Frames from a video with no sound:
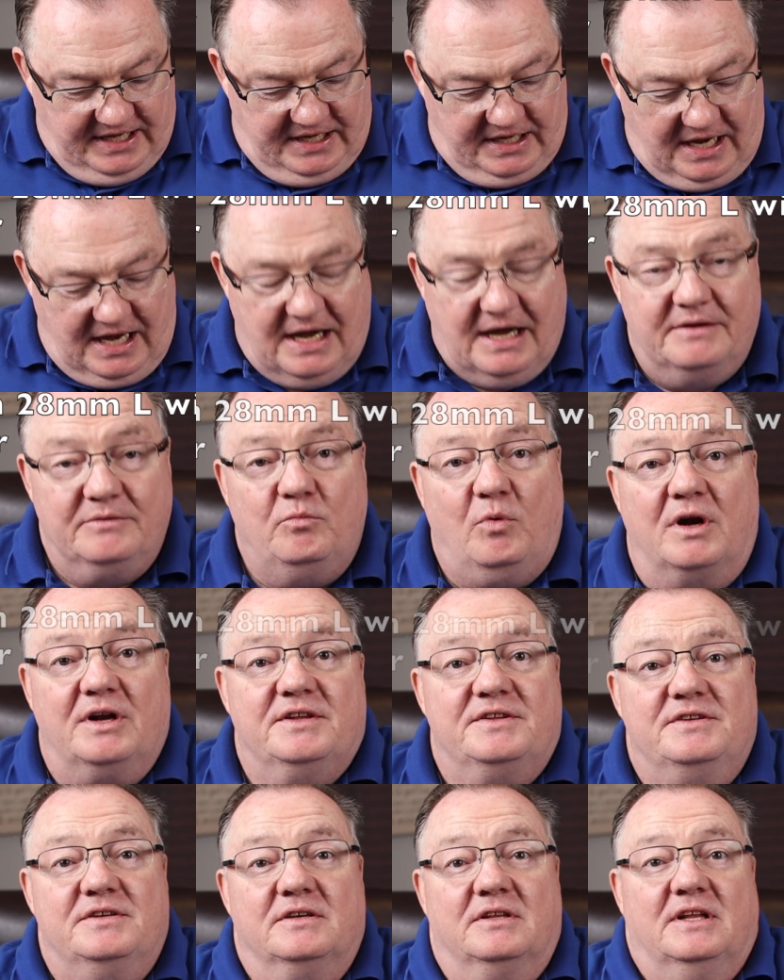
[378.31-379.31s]
I
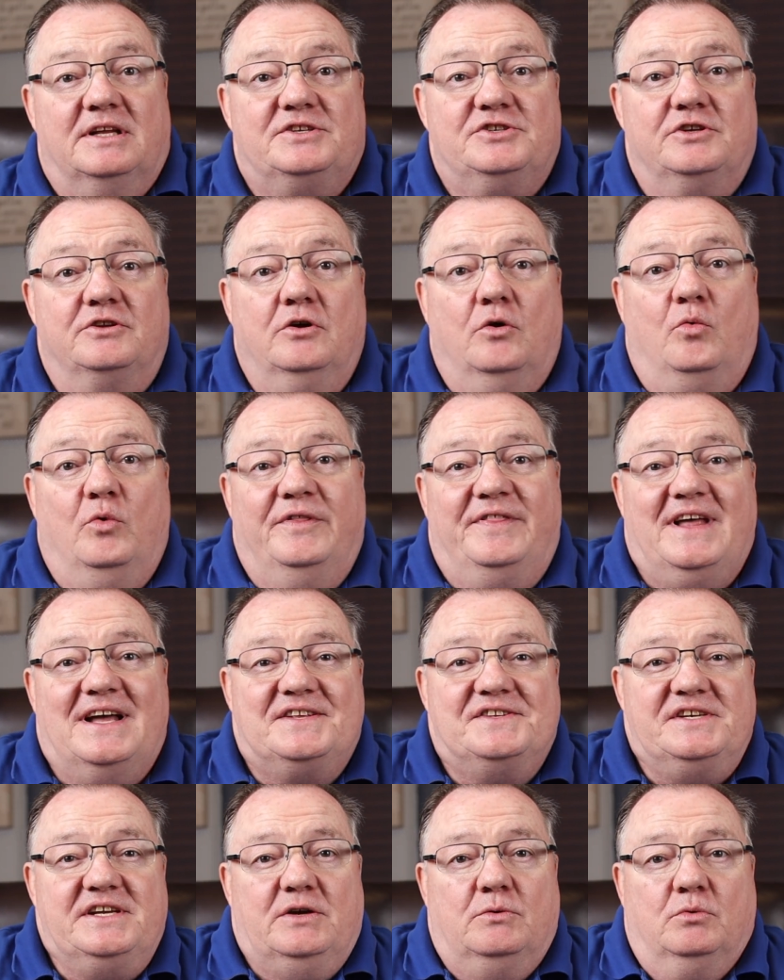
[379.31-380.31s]
wanted to let you know what
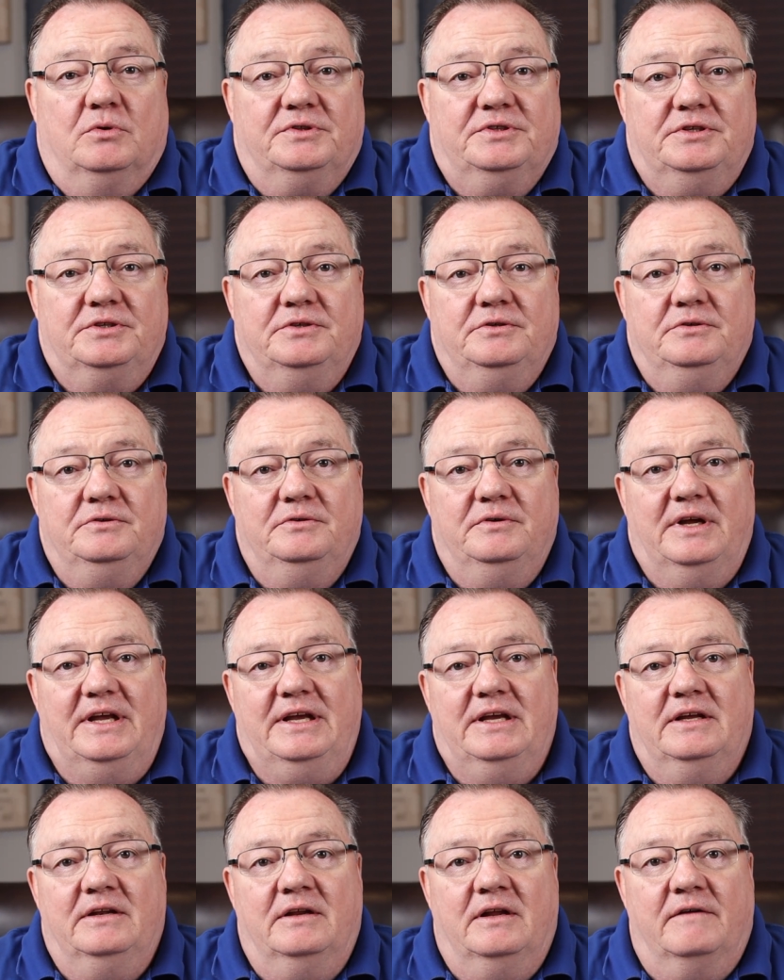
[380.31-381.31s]
that's equal to
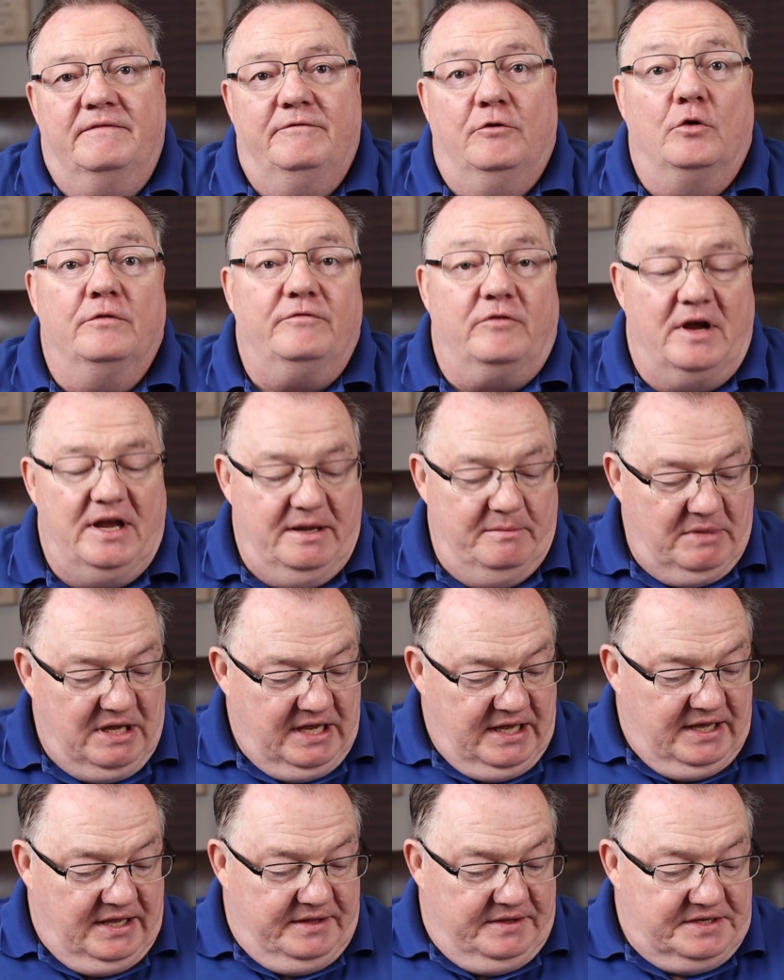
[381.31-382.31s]
in full frame.
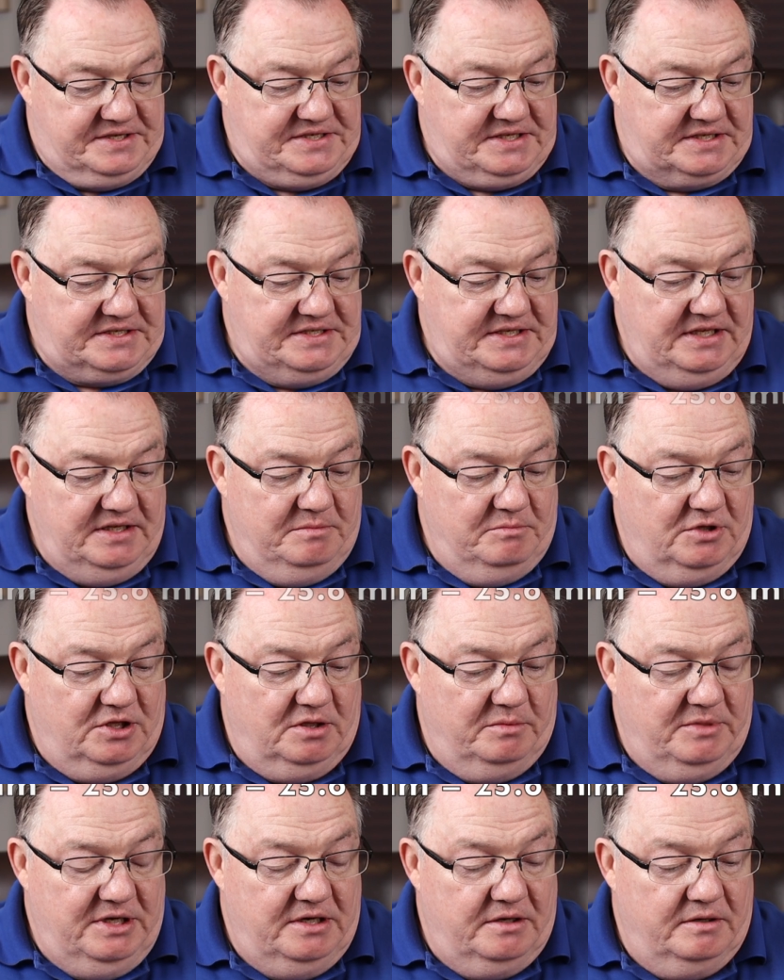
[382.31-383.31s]
The 16
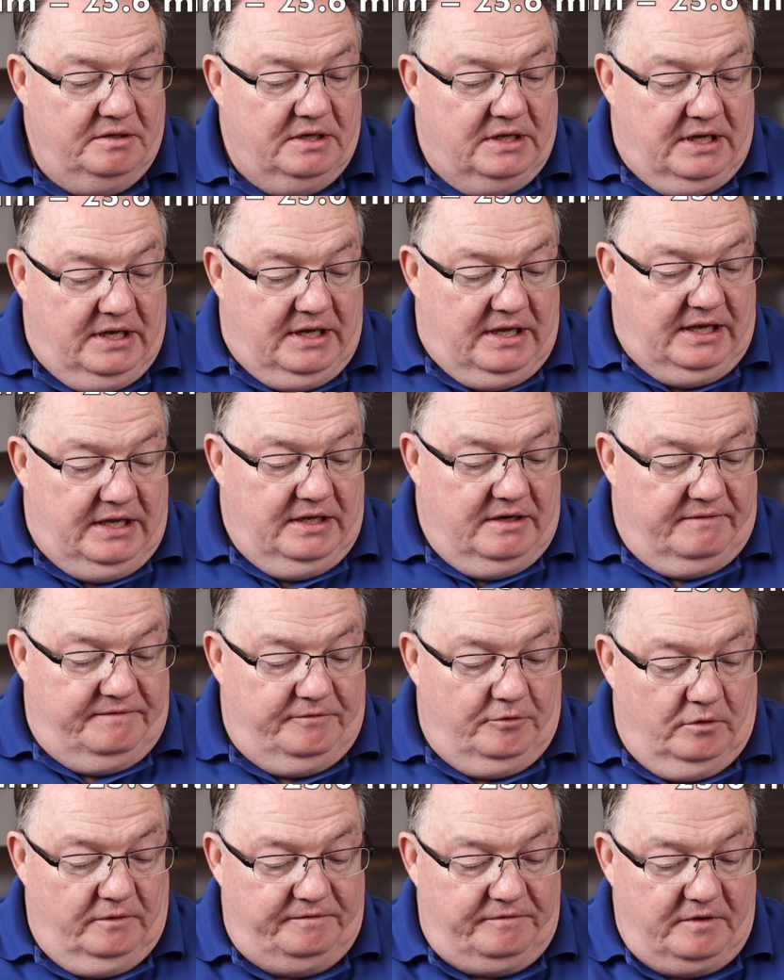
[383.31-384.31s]
millimeter in a
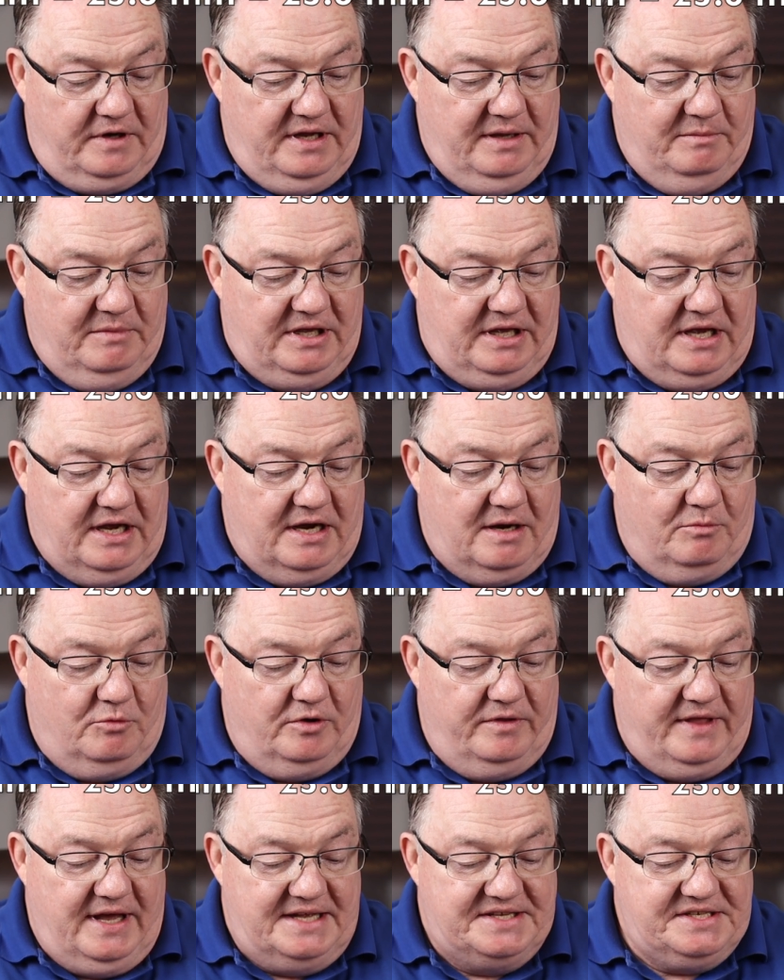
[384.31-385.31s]
full frame
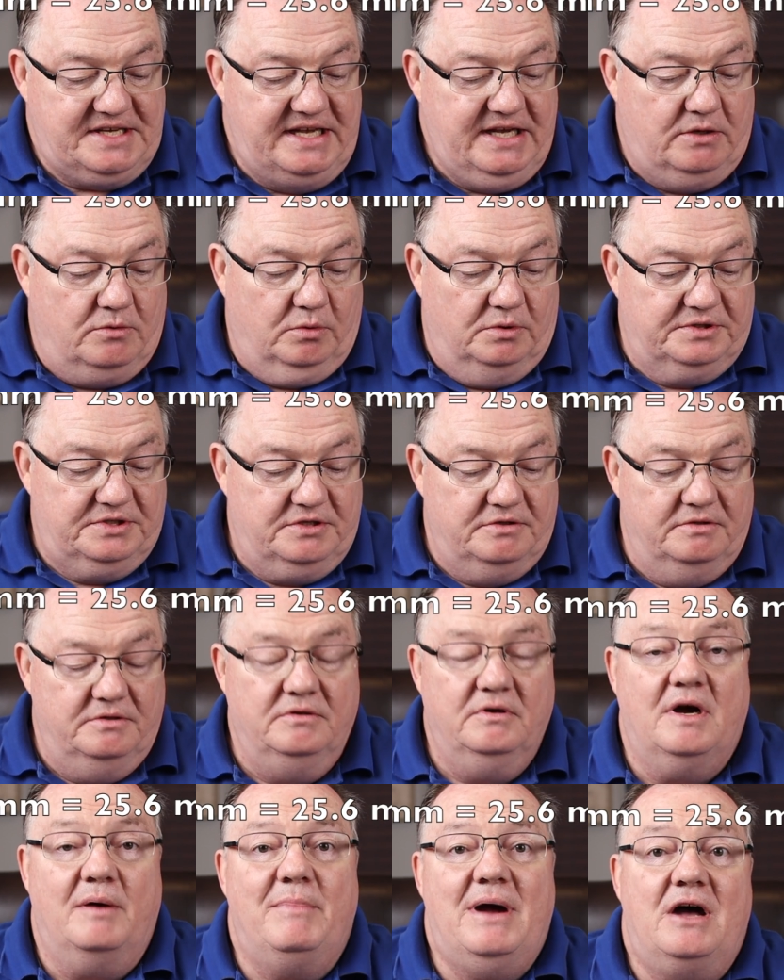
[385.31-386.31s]
camera, that's equal
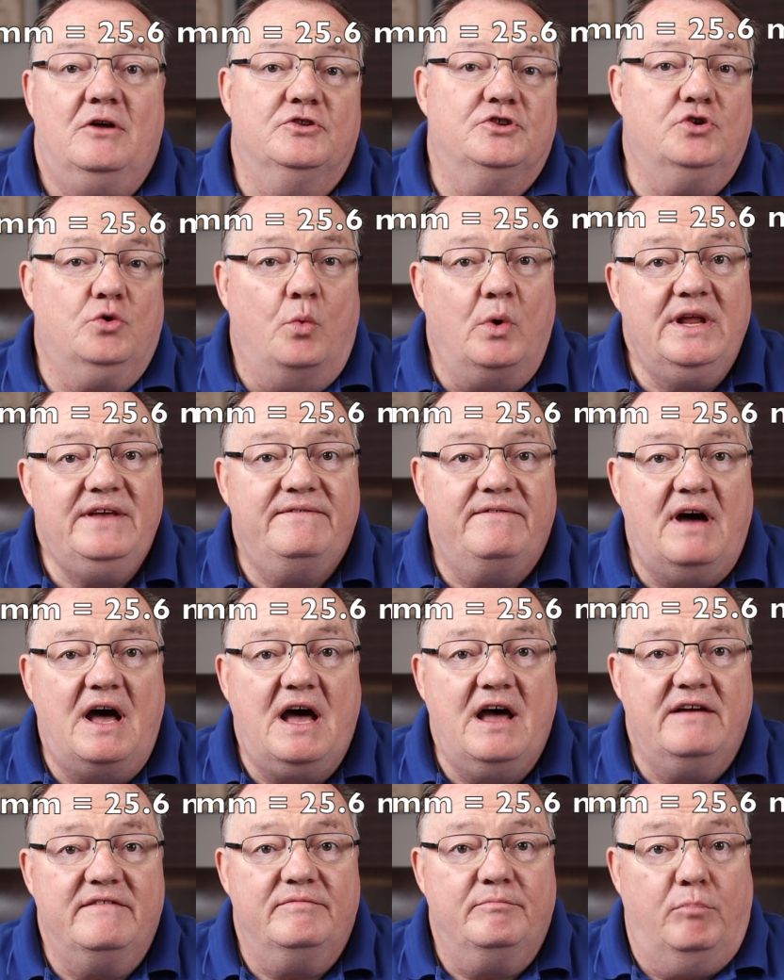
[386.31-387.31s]
to about
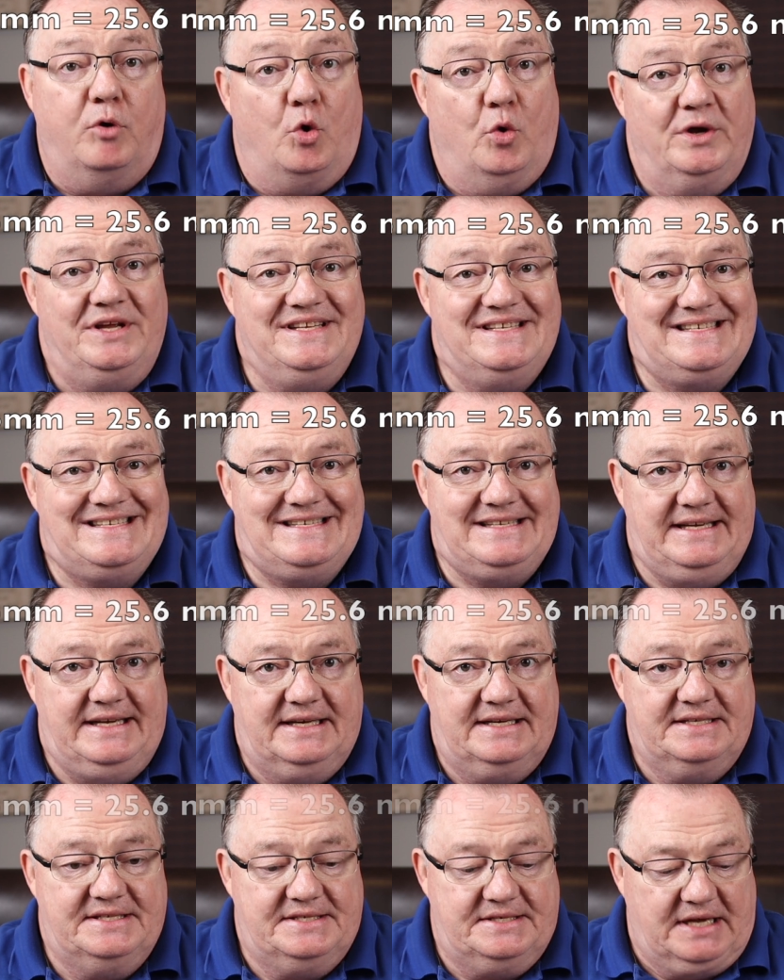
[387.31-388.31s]

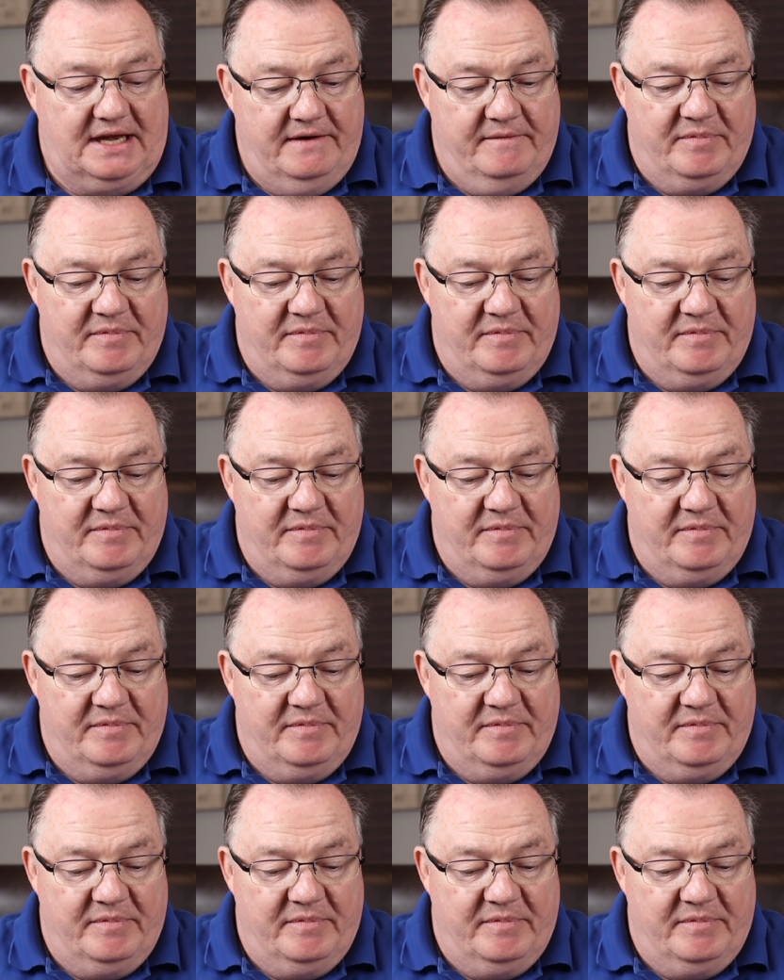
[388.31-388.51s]
25.6.